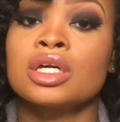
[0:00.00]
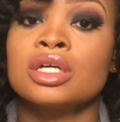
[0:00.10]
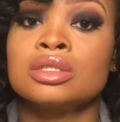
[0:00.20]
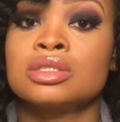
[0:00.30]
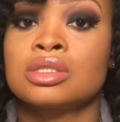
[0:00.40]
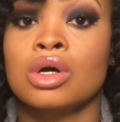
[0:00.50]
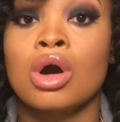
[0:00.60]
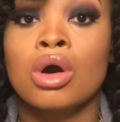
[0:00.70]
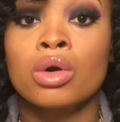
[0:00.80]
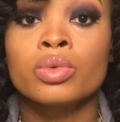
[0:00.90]
it's
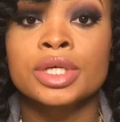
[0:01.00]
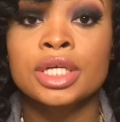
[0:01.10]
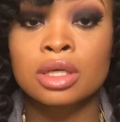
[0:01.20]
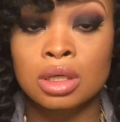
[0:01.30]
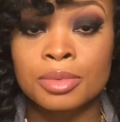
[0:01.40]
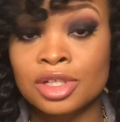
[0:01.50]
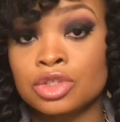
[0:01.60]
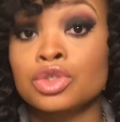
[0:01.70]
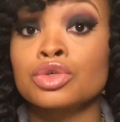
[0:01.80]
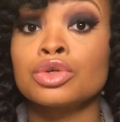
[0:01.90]
already coming
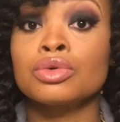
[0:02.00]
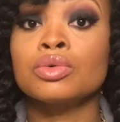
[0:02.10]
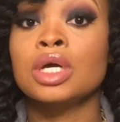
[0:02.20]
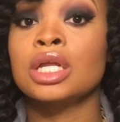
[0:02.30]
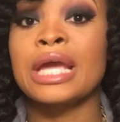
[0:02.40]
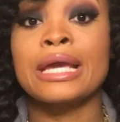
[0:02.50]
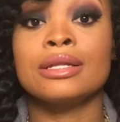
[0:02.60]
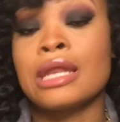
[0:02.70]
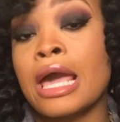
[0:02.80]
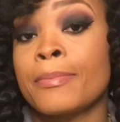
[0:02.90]
to you in a
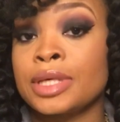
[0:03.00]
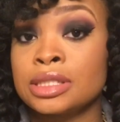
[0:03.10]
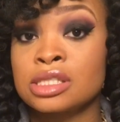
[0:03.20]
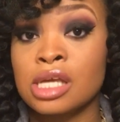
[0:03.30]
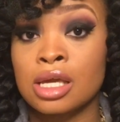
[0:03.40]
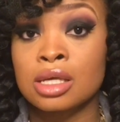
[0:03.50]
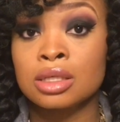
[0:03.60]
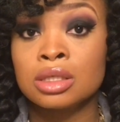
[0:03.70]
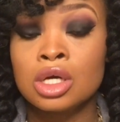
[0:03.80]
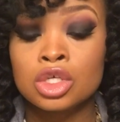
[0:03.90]
nappy
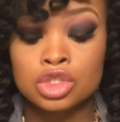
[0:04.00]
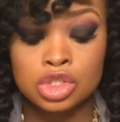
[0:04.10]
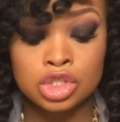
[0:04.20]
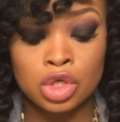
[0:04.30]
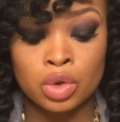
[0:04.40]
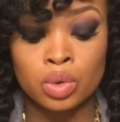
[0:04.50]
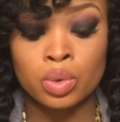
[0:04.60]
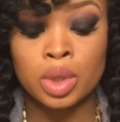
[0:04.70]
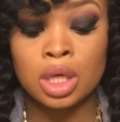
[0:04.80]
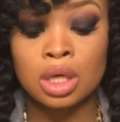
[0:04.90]
state,
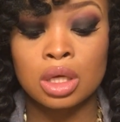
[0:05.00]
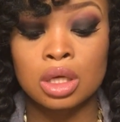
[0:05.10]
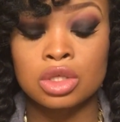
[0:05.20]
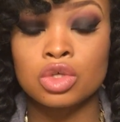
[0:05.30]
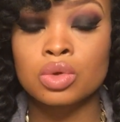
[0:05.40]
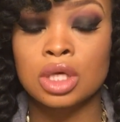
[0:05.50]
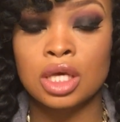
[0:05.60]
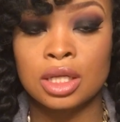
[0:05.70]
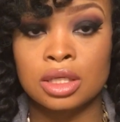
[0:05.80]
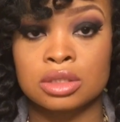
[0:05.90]
so you
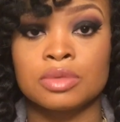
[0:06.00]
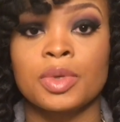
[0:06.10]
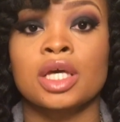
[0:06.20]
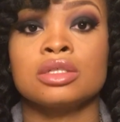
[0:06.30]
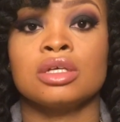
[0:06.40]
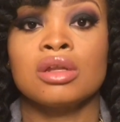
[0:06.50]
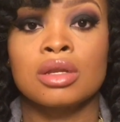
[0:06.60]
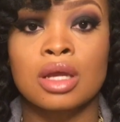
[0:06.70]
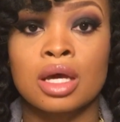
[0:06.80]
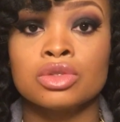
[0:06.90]
can't expect it
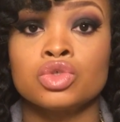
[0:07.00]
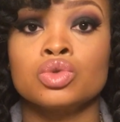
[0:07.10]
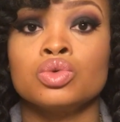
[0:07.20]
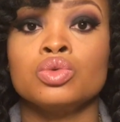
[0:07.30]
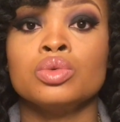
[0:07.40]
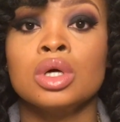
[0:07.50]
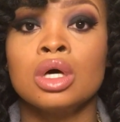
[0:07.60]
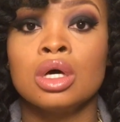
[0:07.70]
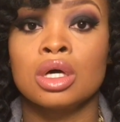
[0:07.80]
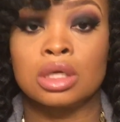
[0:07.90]
not to
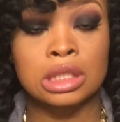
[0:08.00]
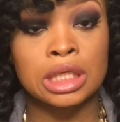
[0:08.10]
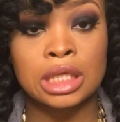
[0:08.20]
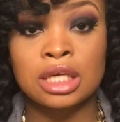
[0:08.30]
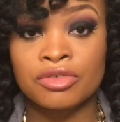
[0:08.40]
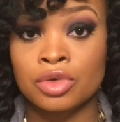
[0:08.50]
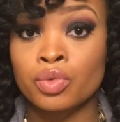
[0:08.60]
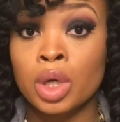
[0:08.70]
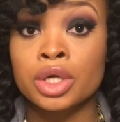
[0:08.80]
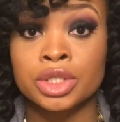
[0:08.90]
get even
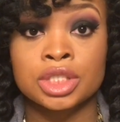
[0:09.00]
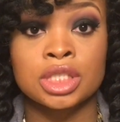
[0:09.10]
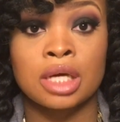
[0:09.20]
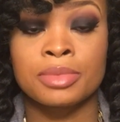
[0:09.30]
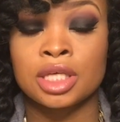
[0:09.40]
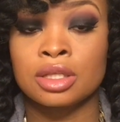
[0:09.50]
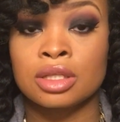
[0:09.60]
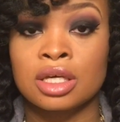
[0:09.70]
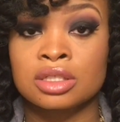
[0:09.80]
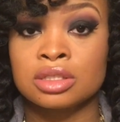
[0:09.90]
worse. I mean,
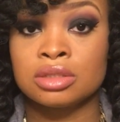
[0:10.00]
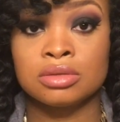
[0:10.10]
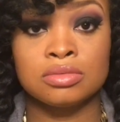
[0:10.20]
that's